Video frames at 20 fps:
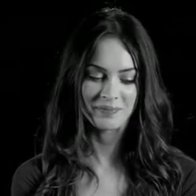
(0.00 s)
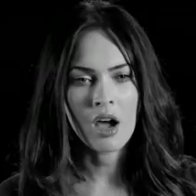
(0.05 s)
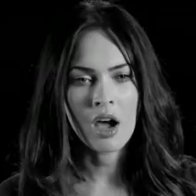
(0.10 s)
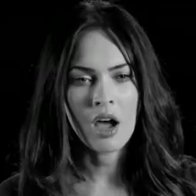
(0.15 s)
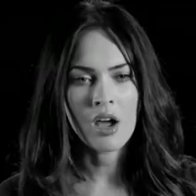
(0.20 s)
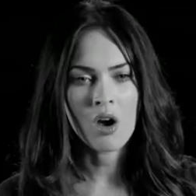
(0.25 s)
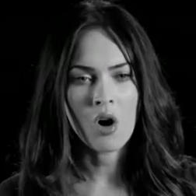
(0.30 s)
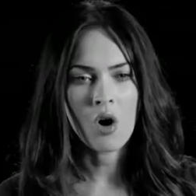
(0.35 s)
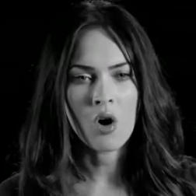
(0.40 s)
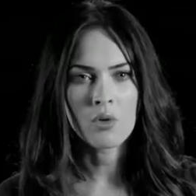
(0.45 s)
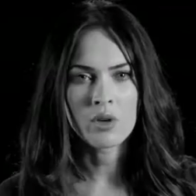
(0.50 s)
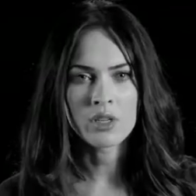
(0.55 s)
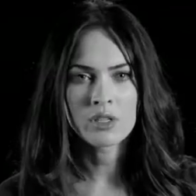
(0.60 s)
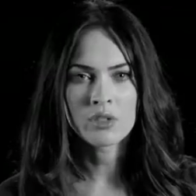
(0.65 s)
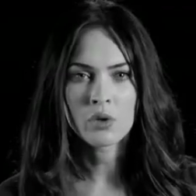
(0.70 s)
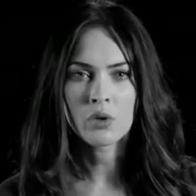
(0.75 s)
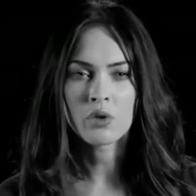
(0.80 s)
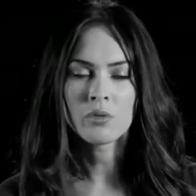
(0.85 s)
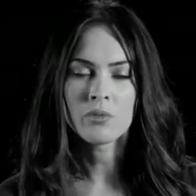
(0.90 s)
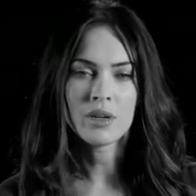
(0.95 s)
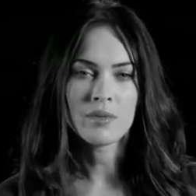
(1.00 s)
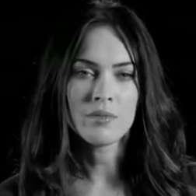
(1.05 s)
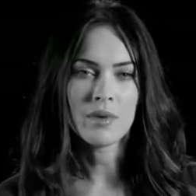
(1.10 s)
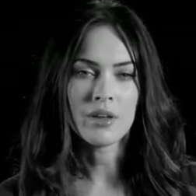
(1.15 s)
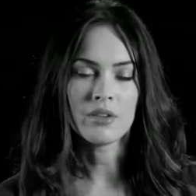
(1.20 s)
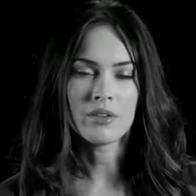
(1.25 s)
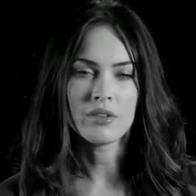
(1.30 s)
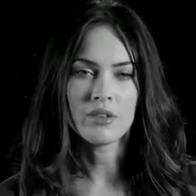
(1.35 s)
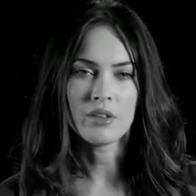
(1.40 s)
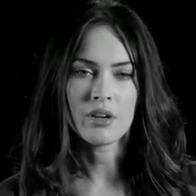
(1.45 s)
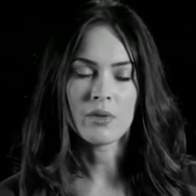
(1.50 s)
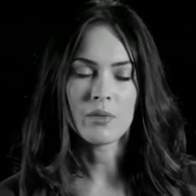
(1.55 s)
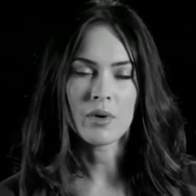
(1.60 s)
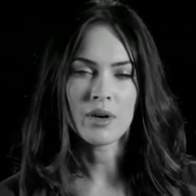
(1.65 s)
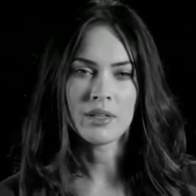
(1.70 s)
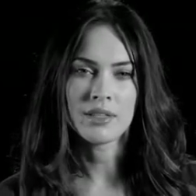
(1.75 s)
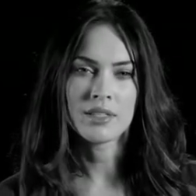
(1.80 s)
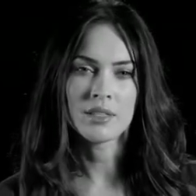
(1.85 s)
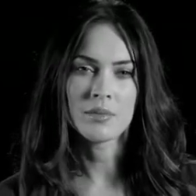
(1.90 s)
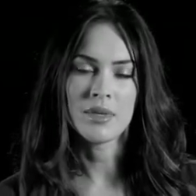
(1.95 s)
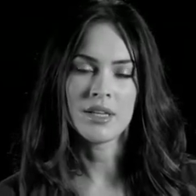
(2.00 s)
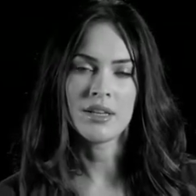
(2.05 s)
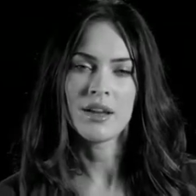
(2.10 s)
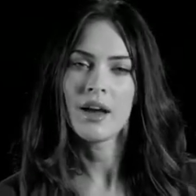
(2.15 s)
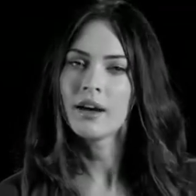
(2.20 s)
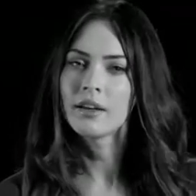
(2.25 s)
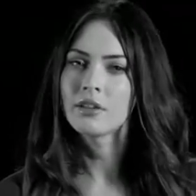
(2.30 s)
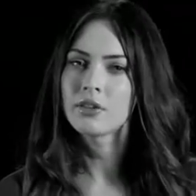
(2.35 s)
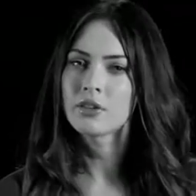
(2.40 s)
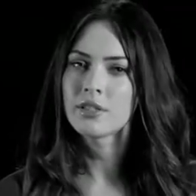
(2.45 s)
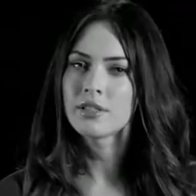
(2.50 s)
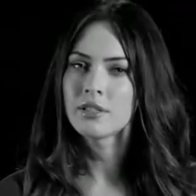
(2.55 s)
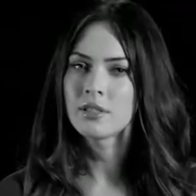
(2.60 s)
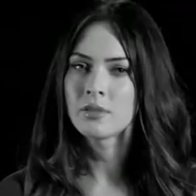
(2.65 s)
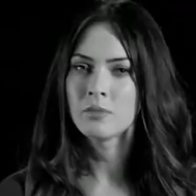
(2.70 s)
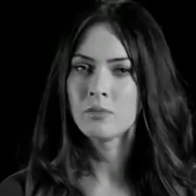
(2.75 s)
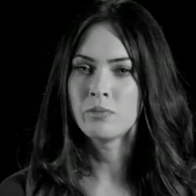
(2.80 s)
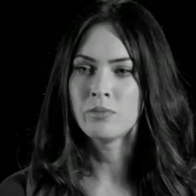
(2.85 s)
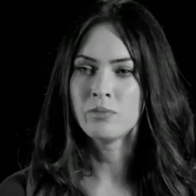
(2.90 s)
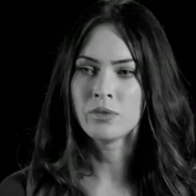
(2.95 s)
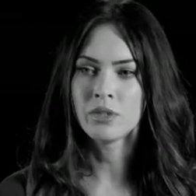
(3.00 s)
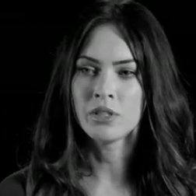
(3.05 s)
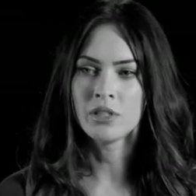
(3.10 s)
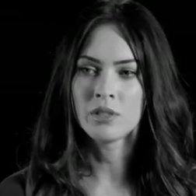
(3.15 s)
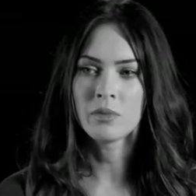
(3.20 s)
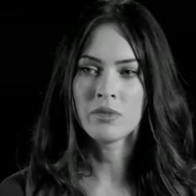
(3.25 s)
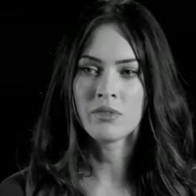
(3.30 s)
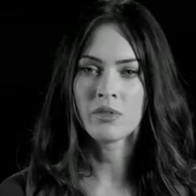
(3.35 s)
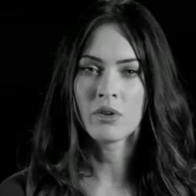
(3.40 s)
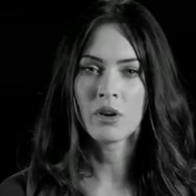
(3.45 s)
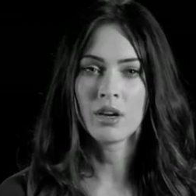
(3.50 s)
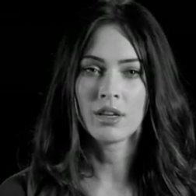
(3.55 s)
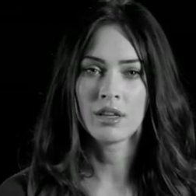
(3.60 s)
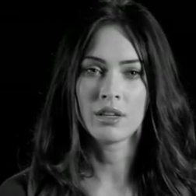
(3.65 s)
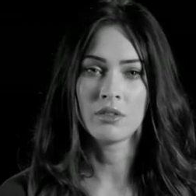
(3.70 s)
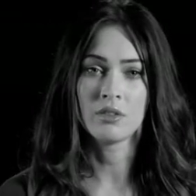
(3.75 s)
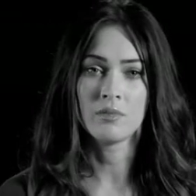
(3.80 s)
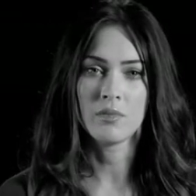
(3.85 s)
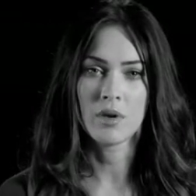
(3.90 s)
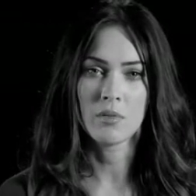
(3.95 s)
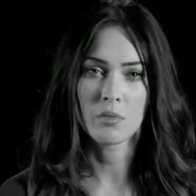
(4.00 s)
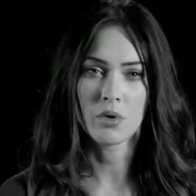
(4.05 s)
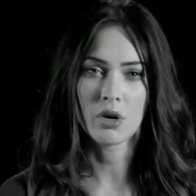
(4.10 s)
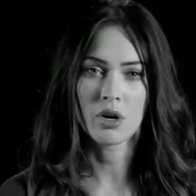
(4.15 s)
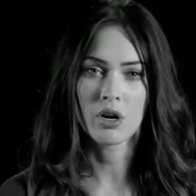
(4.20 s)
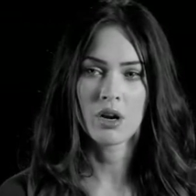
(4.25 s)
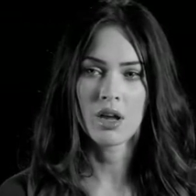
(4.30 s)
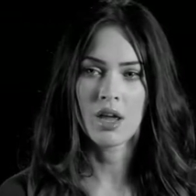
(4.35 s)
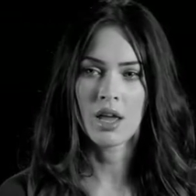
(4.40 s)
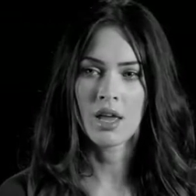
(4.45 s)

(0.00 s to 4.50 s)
I always told my mother that I wanted to be an actress since before I can remember.